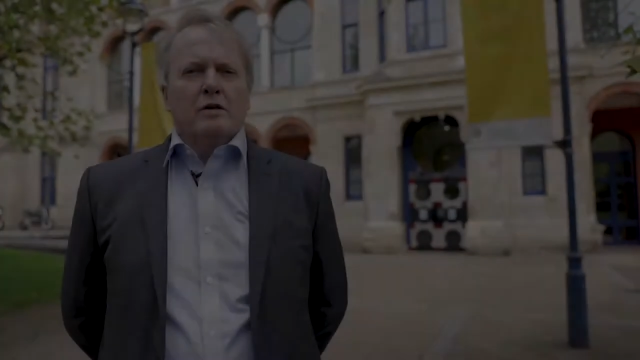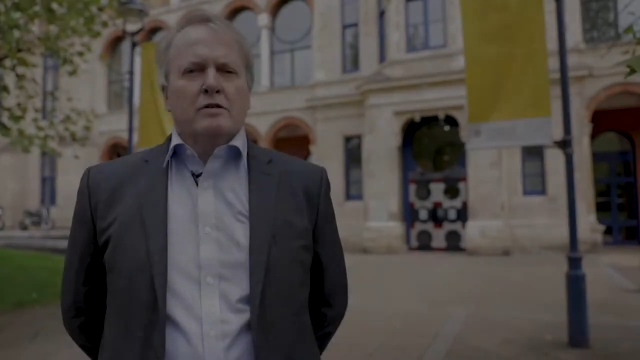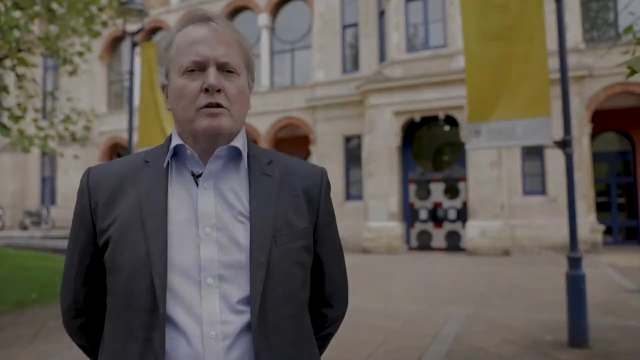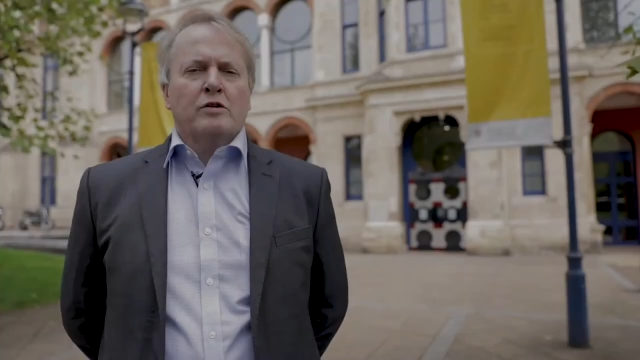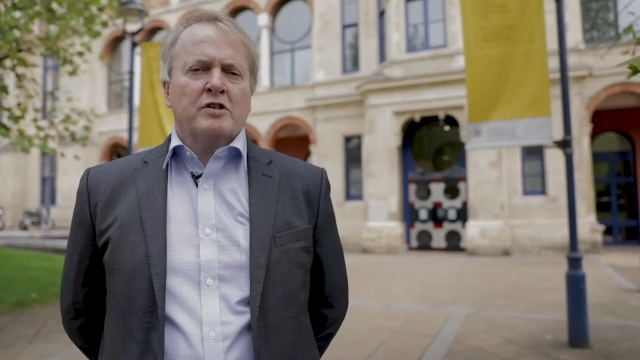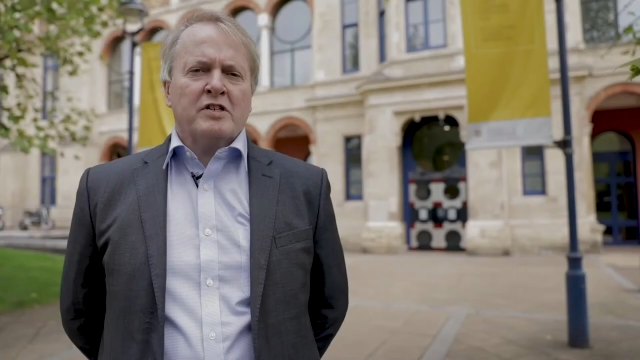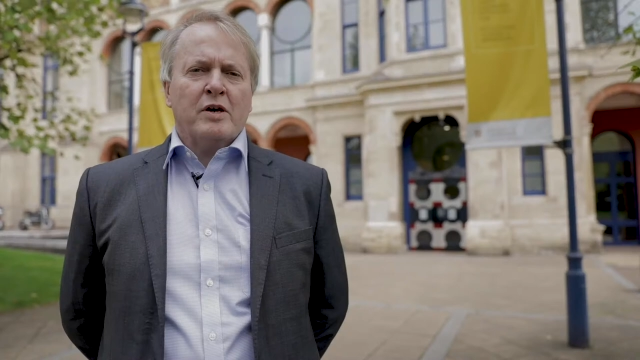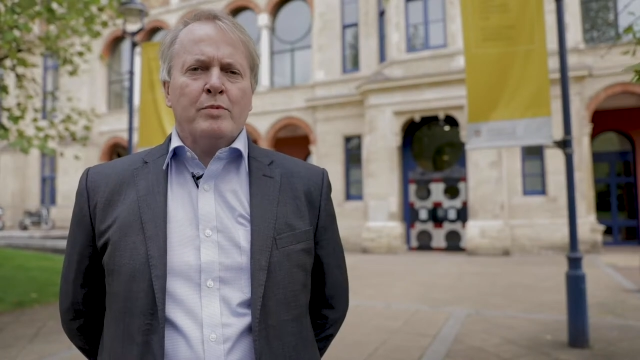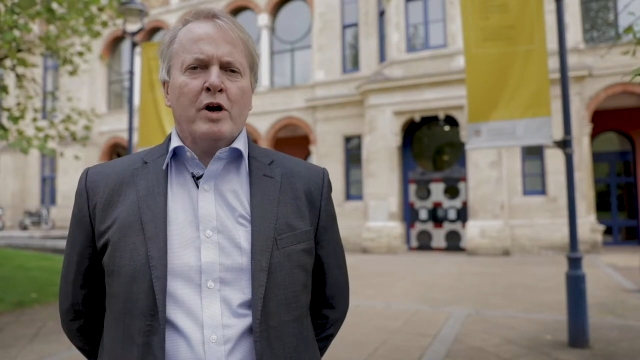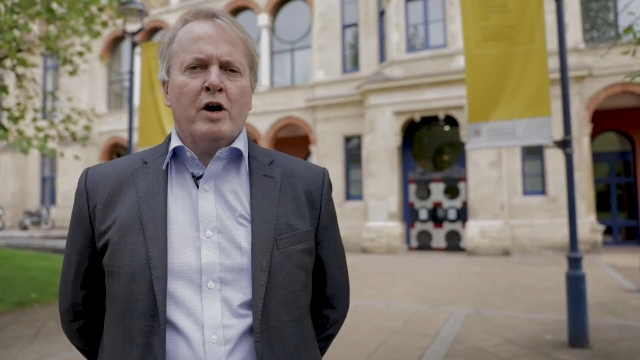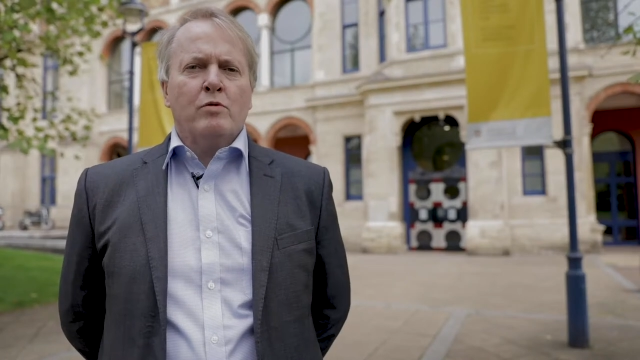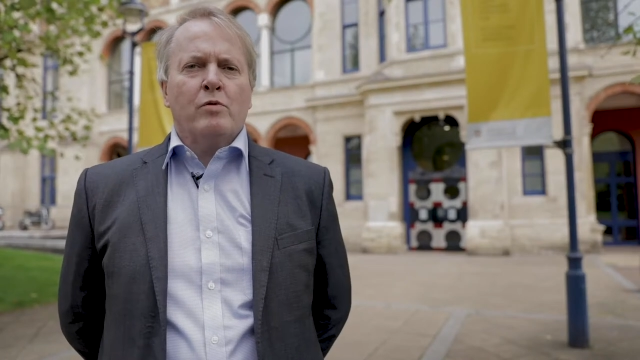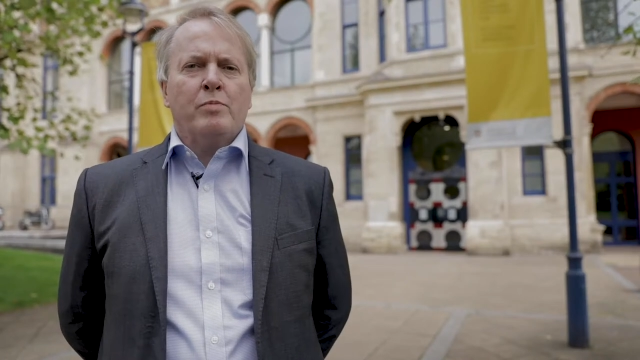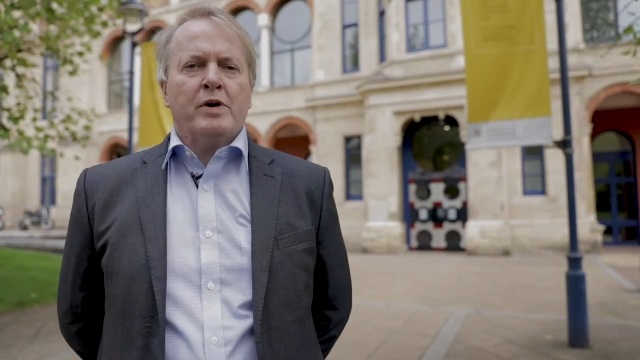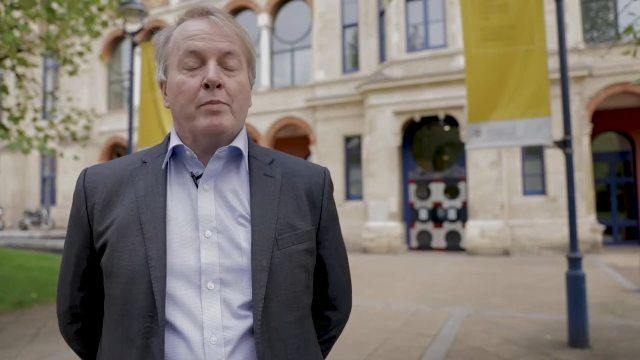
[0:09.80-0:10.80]
So the seminar
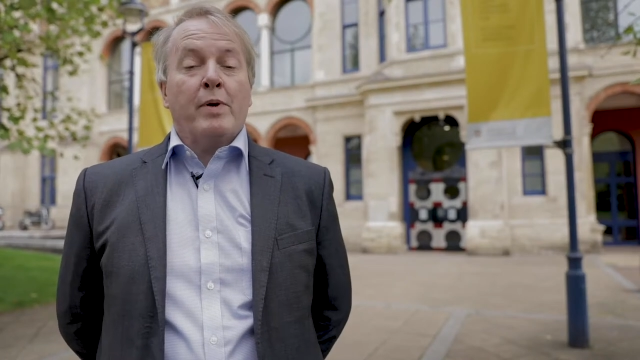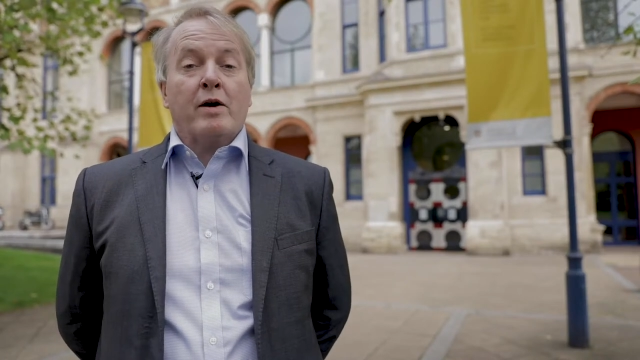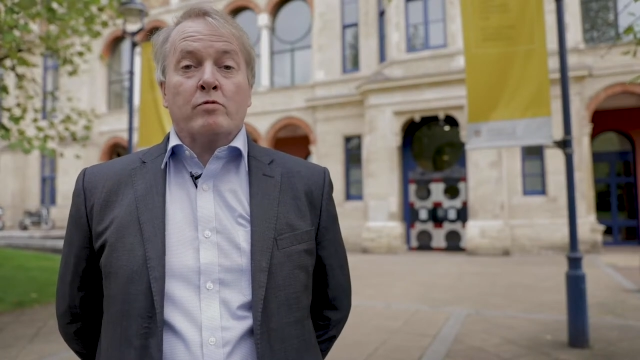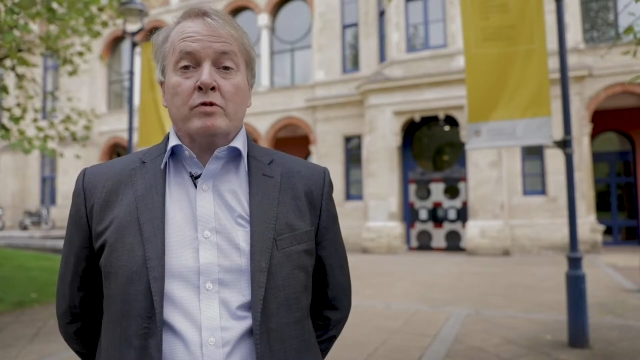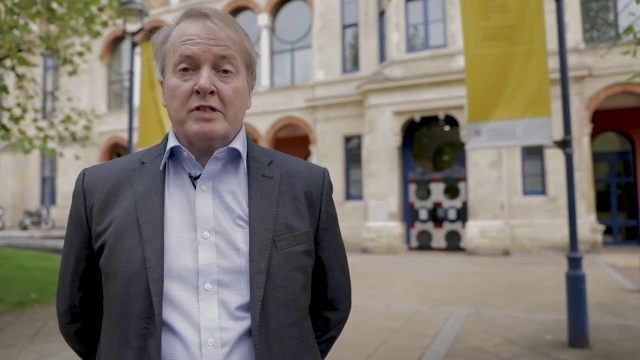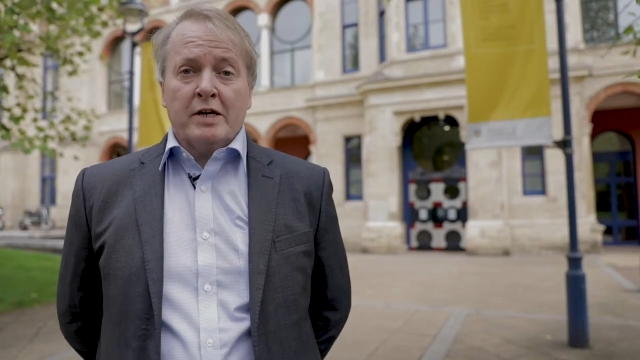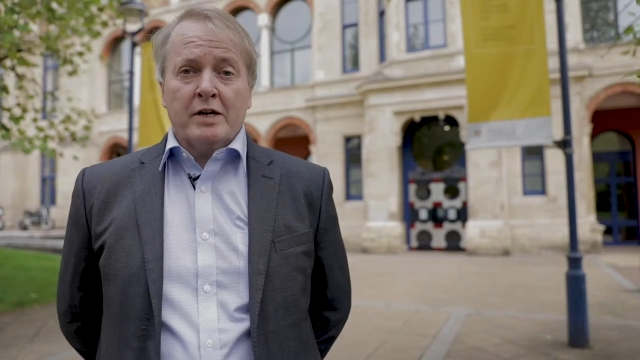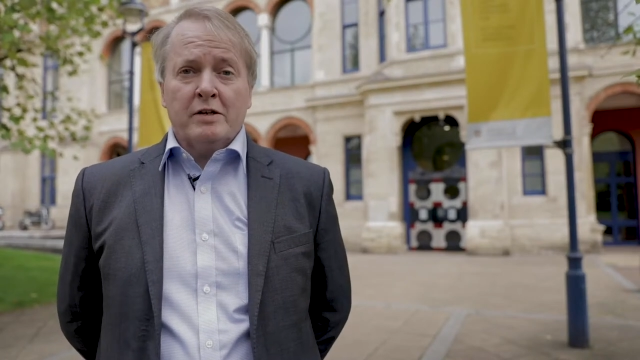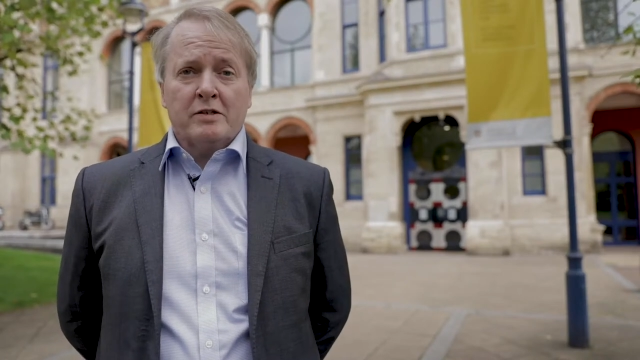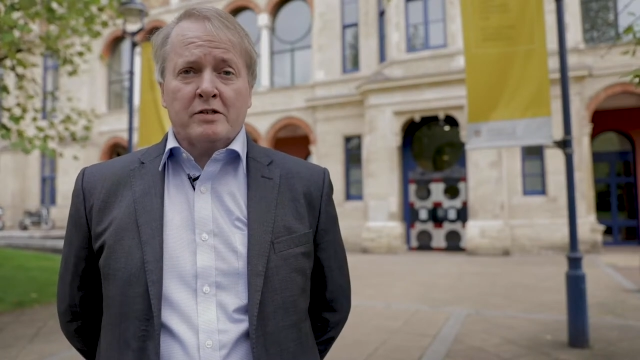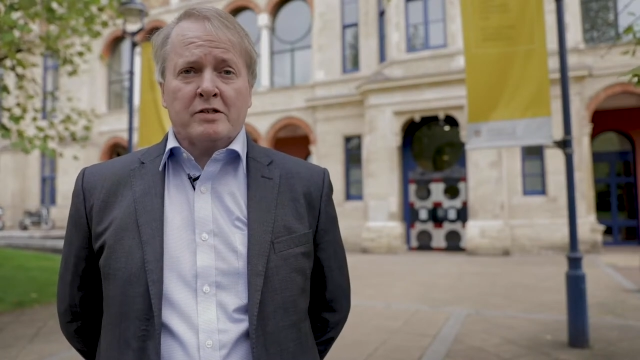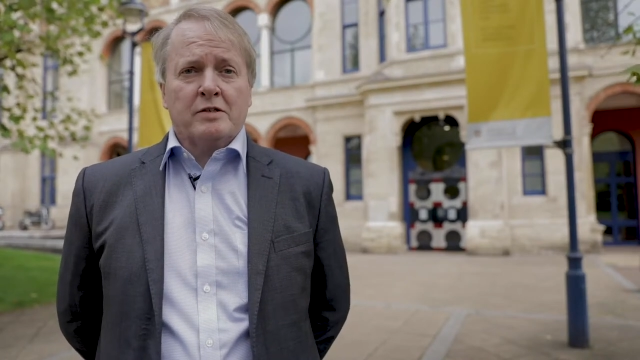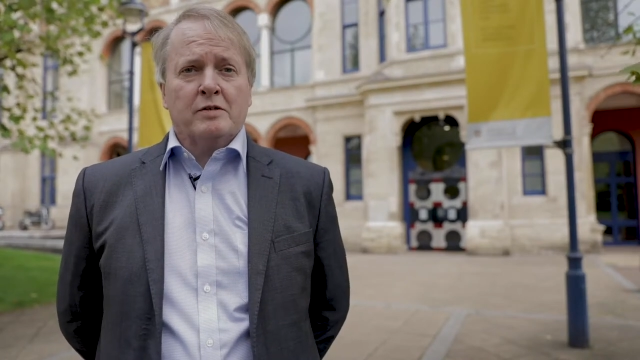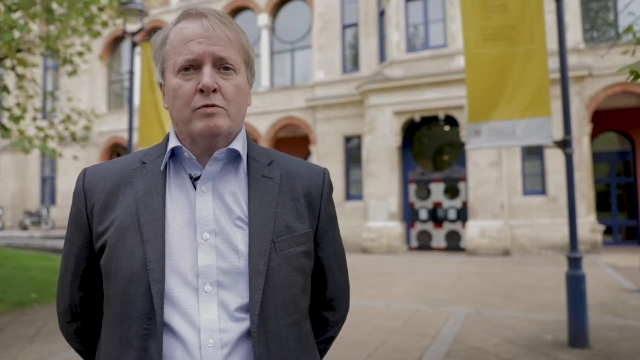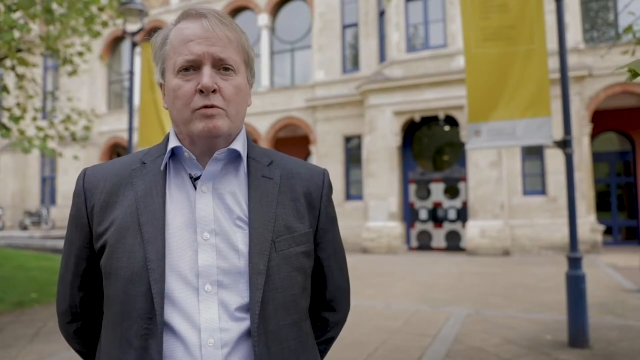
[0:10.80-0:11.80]
will be about
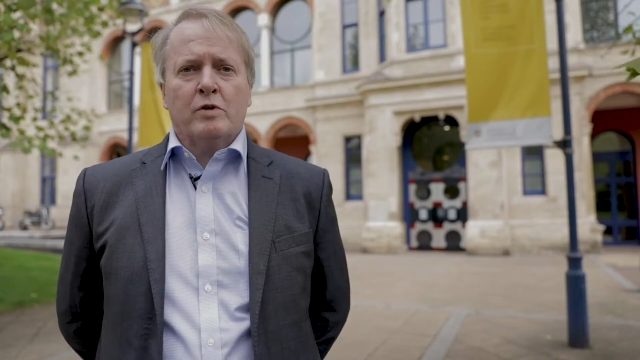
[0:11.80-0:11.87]
resilience.